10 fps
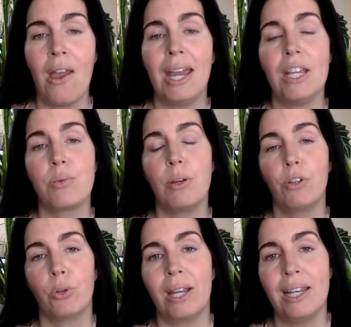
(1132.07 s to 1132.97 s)
is we've
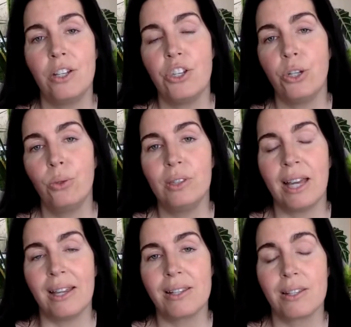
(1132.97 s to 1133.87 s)
created 2
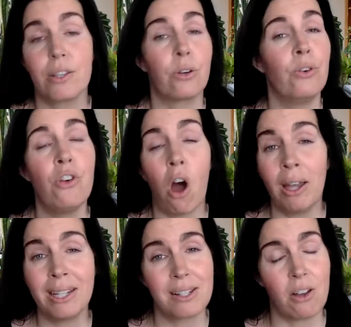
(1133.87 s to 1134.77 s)
lists that are
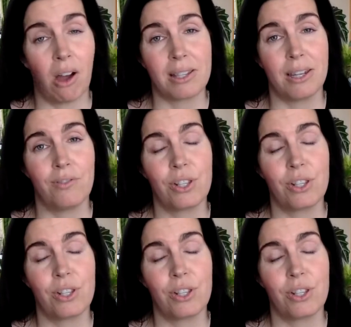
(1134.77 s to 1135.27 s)
non-exhaustive.